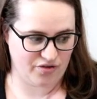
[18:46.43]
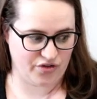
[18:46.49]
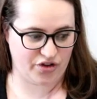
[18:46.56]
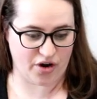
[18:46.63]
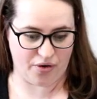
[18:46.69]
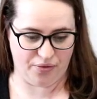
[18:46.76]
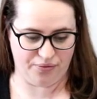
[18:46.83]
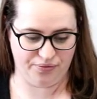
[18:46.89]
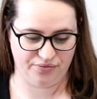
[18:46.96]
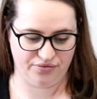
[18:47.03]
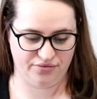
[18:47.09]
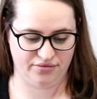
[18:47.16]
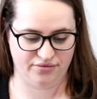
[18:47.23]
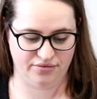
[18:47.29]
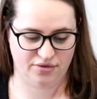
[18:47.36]
So,
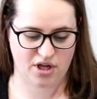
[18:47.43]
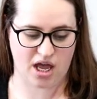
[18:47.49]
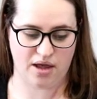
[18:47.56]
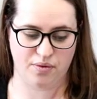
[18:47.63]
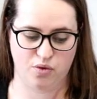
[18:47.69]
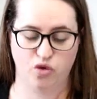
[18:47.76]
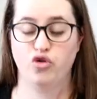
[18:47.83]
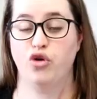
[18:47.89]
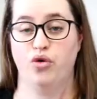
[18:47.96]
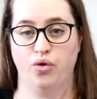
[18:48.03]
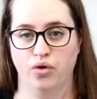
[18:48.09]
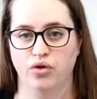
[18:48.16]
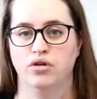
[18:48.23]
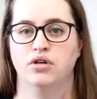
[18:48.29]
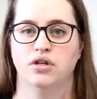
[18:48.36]
okay,
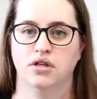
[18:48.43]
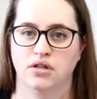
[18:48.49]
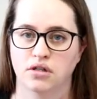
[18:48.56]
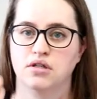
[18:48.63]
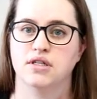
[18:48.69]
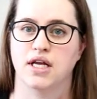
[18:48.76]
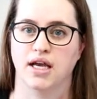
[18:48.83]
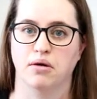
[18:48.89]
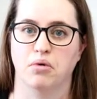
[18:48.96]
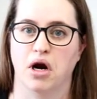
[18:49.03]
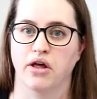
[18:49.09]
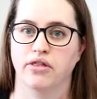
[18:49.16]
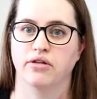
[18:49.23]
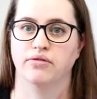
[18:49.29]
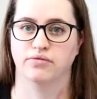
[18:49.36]
take a
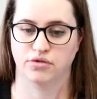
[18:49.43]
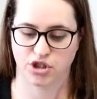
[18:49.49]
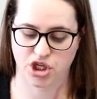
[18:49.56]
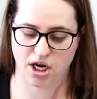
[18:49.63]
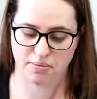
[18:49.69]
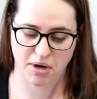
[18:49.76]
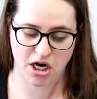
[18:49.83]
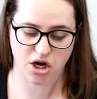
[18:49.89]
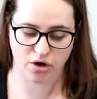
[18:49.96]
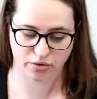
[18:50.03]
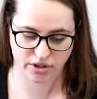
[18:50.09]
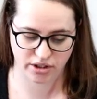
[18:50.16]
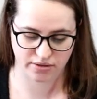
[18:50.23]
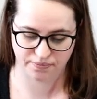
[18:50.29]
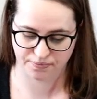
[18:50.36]
breath, check my
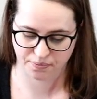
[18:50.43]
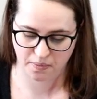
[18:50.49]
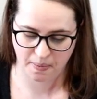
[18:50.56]
notes.